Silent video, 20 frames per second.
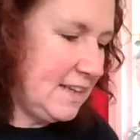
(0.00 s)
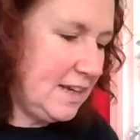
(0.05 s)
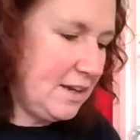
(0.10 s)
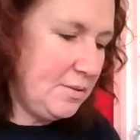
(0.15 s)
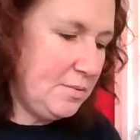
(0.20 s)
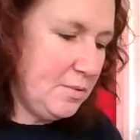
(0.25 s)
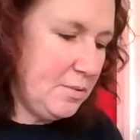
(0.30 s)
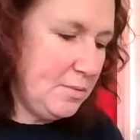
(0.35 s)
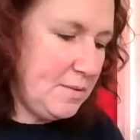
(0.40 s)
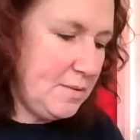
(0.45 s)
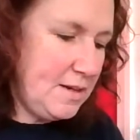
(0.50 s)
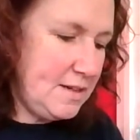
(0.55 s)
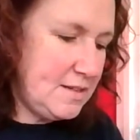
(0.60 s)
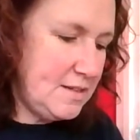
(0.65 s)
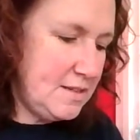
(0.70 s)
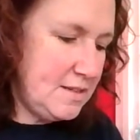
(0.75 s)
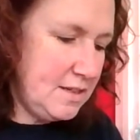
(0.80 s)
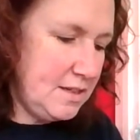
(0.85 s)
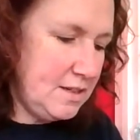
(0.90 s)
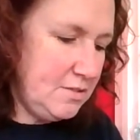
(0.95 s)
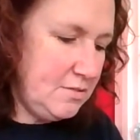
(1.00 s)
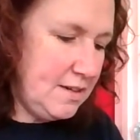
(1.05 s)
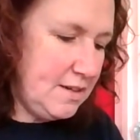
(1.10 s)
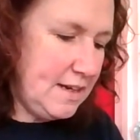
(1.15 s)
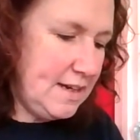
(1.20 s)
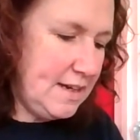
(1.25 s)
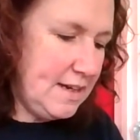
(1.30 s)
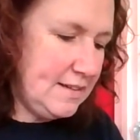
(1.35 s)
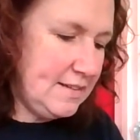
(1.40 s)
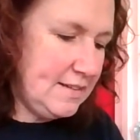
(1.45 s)
so what we need to do
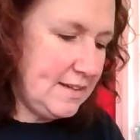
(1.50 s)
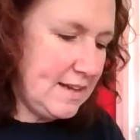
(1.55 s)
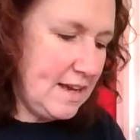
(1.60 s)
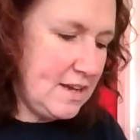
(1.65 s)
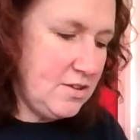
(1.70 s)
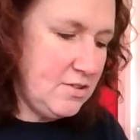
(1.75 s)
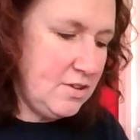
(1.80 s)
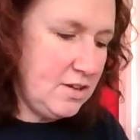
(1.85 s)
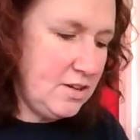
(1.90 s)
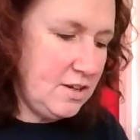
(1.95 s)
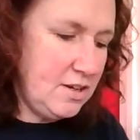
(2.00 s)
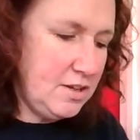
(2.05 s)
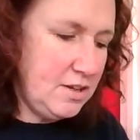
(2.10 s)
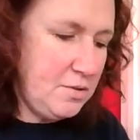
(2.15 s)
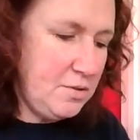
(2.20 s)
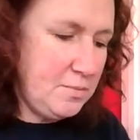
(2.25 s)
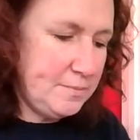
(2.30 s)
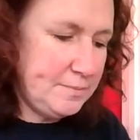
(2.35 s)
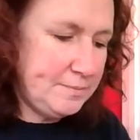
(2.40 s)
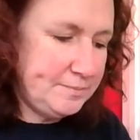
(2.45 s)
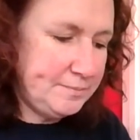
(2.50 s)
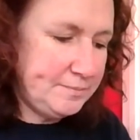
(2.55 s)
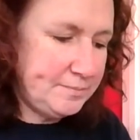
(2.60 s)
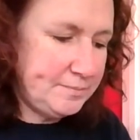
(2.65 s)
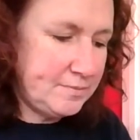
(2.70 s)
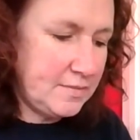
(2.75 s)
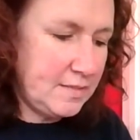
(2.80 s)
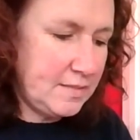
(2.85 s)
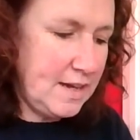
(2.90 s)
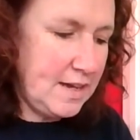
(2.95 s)
is get your glue,
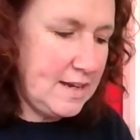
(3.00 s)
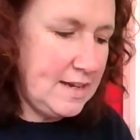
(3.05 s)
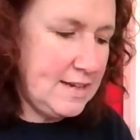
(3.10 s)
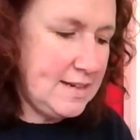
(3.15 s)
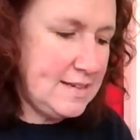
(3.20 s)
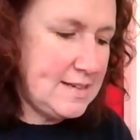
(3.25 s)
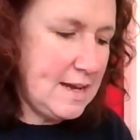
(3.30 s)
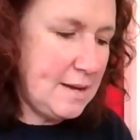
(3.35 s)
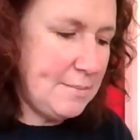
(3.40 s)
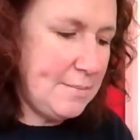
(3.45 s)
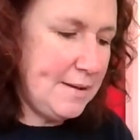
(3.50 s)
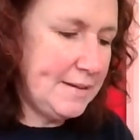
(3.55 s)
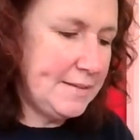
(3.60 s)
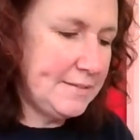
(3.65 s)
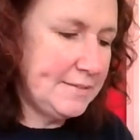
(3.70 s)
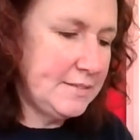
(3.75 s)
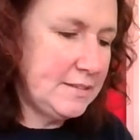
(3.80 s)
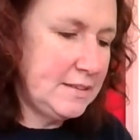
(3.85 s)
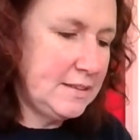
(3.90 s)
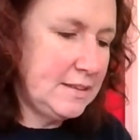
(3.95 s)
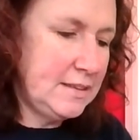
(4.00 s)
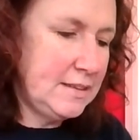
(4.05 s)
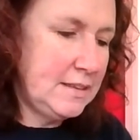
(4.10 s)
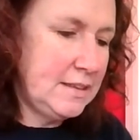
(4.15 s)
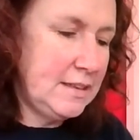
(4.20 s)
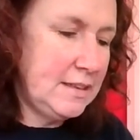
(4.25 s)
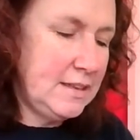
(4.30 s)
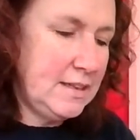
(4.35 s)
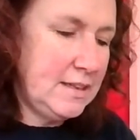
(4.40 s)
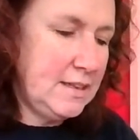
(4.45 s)
get your dabber,
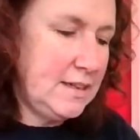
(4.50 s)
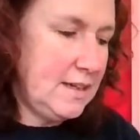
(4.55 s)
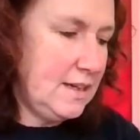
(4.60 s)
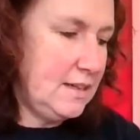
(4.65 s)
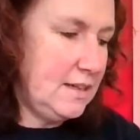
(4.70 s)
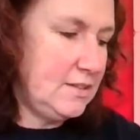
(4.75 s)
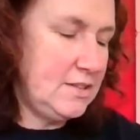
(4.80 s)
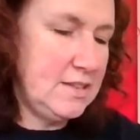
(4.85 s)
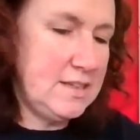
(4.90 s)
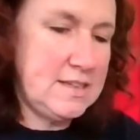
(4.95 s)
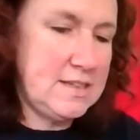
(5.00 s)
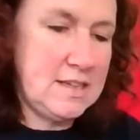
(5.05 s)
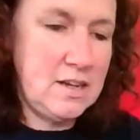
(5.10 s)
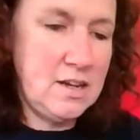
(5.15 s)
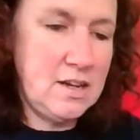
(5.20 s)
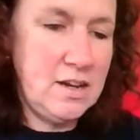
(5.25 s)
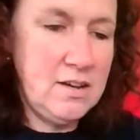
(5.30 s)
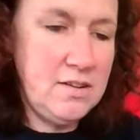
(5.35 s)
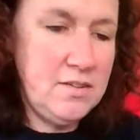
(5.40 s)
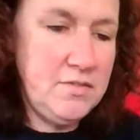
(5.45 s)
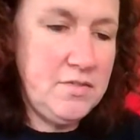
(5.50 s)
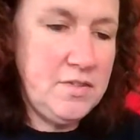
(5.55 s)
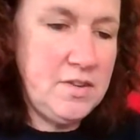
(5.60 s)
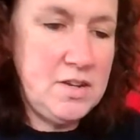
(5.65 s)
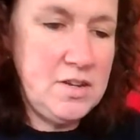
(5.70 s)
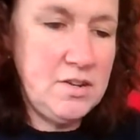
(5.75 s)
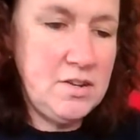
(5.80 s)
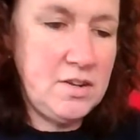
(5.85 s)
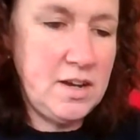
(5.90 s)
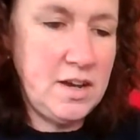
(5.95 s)
and just cover
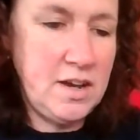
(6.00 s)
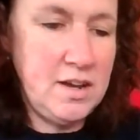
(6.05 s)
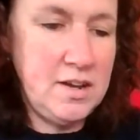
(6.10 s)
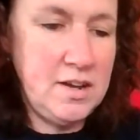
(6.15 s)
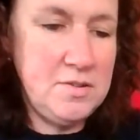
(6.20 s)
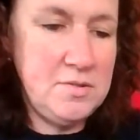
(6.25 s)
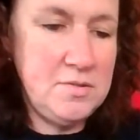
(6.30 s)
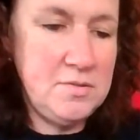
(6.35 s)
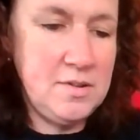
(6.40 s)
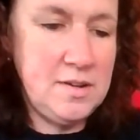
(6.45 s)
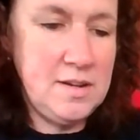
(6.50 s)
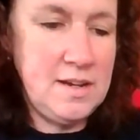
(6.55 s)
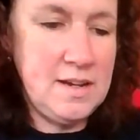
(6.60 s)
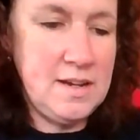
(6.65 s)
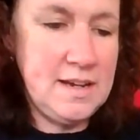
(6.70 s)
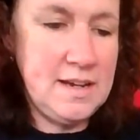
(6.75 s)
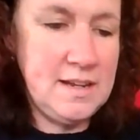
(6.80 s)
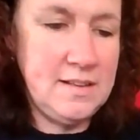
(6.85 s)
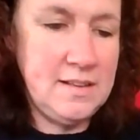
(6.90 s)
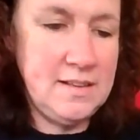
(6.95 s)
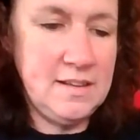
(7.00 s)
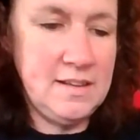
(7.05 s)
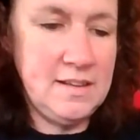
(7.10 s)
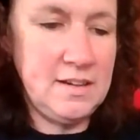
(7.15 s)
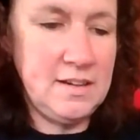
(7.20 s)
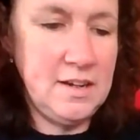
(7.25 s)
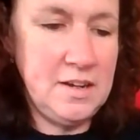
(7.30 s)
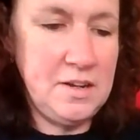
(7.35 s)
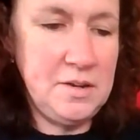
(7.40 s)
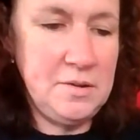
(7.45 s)
your cone in
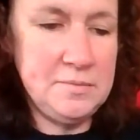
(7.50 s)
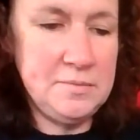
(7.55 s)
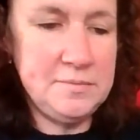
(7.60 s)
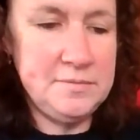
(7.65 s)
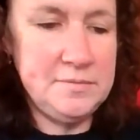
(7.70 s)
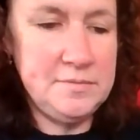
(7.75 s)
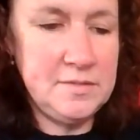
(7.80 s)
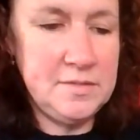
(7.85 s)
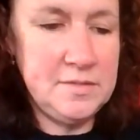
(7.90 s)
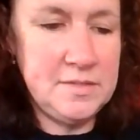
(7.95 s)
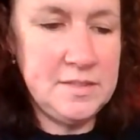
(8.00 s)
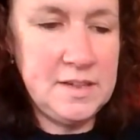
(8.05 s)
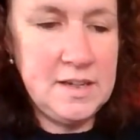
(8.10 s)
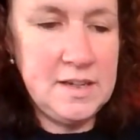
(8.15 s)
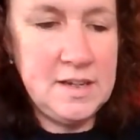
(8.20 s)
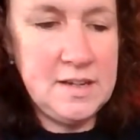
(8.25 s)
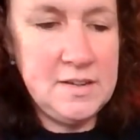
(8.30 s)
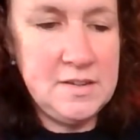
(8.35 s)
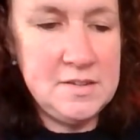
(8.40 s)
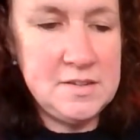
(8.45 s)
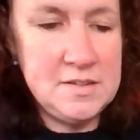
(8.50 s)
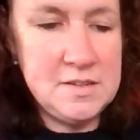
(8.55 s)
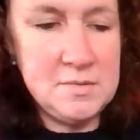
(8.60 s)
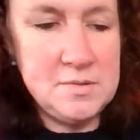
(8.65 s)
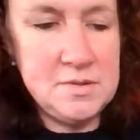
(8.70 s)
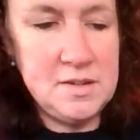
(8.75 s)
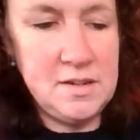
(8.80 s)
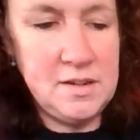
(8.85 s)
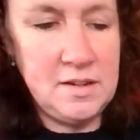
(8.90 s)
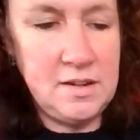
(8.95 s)
the glue. So
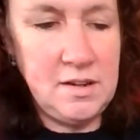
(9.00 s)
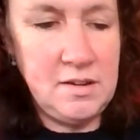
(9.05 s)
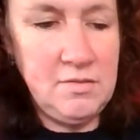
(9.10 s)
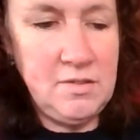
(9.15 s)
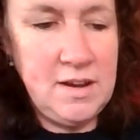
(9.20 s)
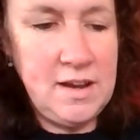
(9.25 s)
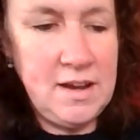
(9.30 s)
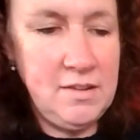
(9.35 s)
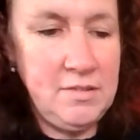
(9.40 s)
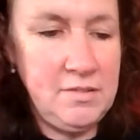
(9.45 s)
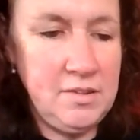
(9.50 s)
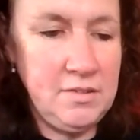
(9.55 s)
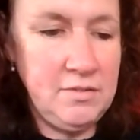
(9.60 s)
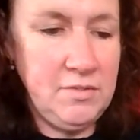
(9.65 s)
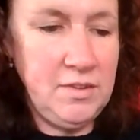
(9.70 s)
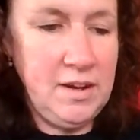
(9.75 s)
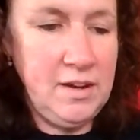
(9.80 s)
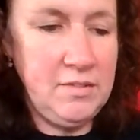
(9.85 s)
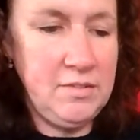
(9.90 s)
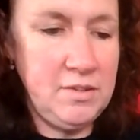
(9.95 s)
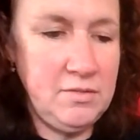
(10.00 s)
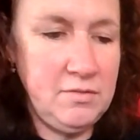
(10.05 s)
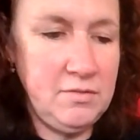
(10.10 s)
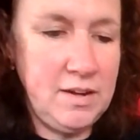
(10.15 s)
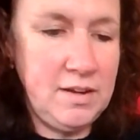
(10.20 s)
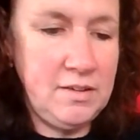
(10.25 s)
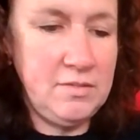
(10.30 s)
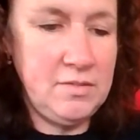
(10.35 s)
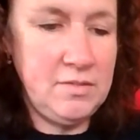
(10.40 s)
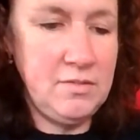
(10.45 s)
we're just going to go round and round and
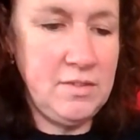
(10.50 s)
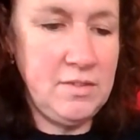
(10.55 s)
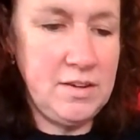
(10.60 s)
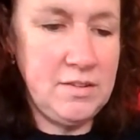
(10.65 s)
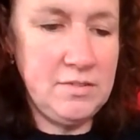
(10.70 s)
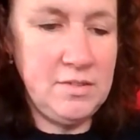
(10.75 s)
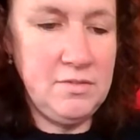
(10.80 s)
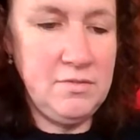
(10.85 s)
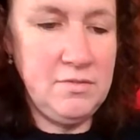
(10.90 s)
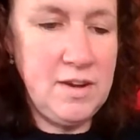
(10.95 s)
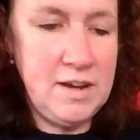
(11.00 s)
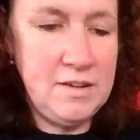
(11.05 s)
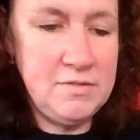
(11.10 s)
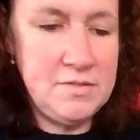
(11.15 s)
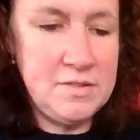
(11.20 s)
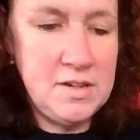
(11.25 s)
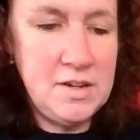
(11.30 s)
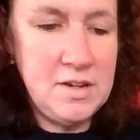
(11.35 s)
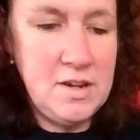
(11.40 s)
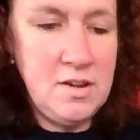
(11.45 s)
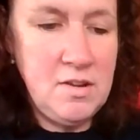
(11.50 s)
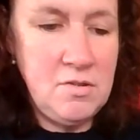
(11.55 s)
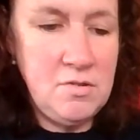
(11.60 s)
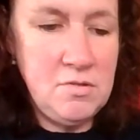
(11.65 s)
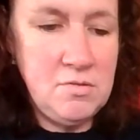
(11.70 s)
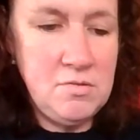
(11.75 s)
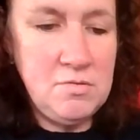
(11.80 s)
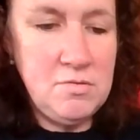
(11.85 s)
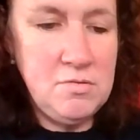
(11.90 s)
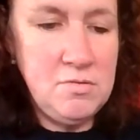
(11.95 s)
round and round and round
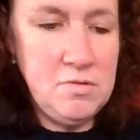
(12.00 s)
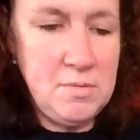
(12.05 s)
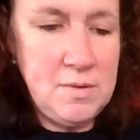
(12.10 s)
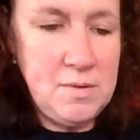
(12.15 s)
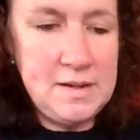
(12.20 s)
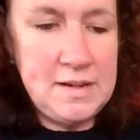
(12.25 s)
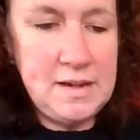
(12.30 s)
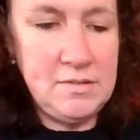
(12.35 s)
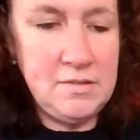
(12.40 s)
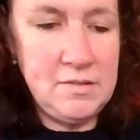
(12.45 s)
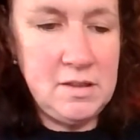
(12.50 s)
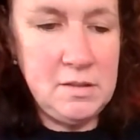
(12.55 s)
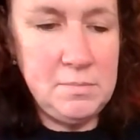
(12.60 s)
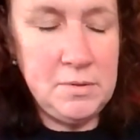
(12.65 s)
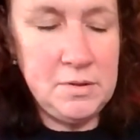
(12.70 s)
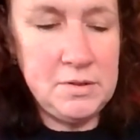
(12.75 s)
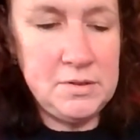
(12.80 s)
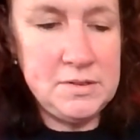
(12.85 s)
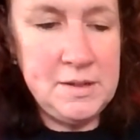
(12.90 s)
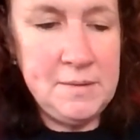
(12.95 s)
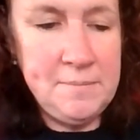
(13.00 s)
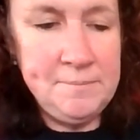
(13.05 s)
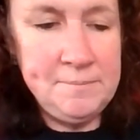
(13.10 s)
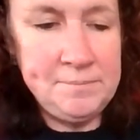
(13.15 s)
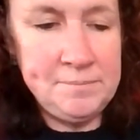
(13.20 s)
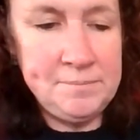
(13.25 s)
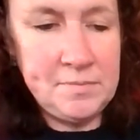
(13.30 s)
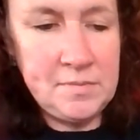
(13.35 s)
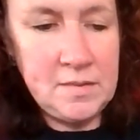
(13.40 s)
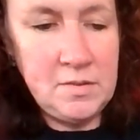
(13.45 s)
all the way down to the bottom.
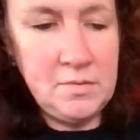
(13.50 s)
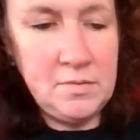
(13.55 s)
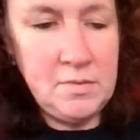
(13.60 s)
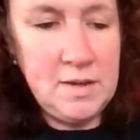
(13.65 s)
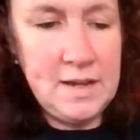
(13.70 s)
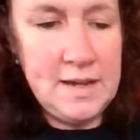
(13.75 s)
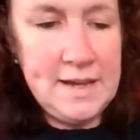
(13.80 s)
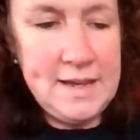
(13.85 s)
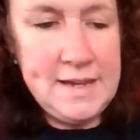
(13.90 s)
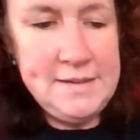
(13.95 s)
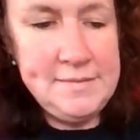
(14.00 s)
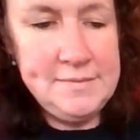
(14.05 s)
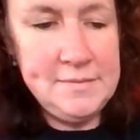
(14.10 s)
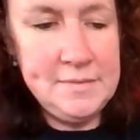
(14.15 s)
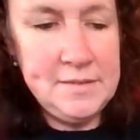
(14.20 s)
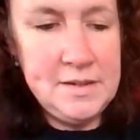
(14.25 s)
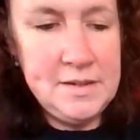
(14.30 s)
Okay,